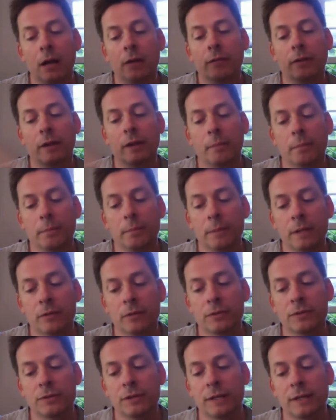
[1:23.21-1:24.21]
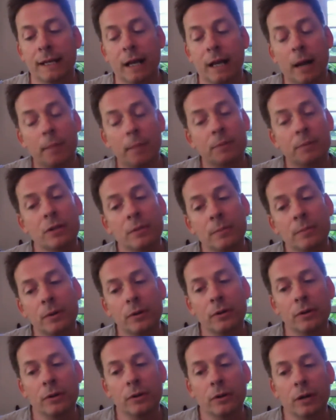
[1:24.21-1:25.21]
from the years leading up to the
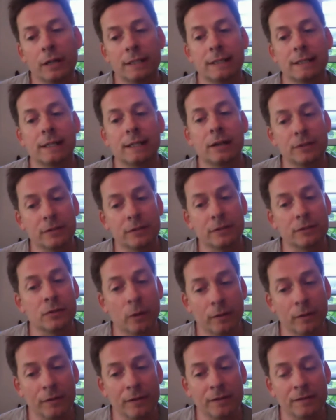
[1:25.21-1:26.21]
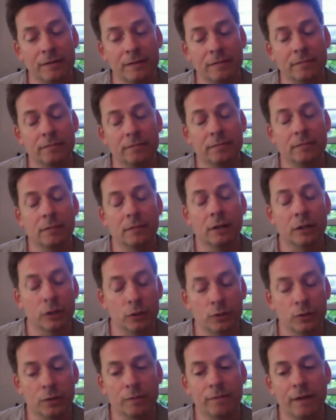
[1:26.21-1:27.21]
murder as it tells the story of this
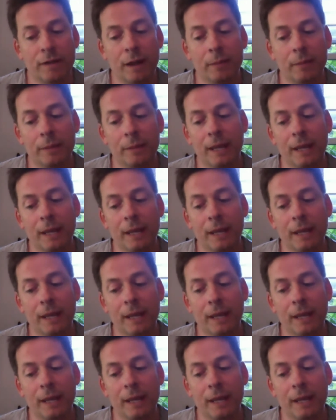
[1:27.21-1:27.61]
unusual family,